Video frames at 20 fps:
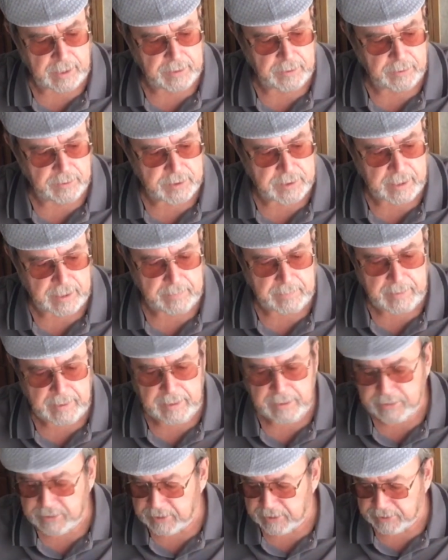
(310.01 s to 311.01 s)
under 10
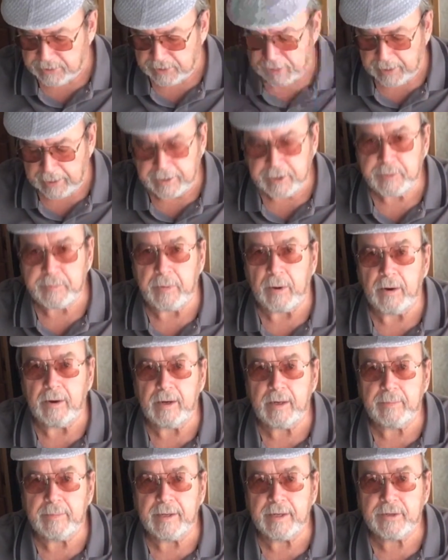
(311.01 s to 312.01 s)
minutes. It's a nice
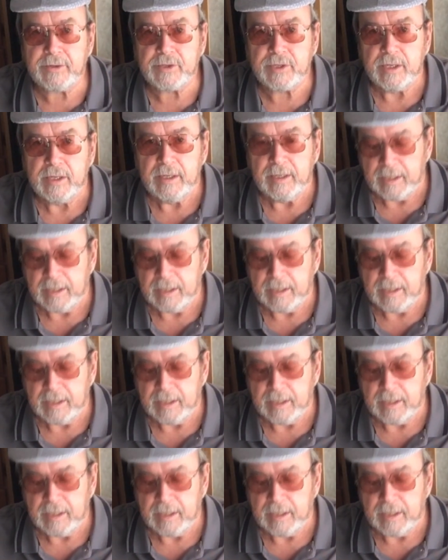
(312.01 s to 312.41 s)
party mix.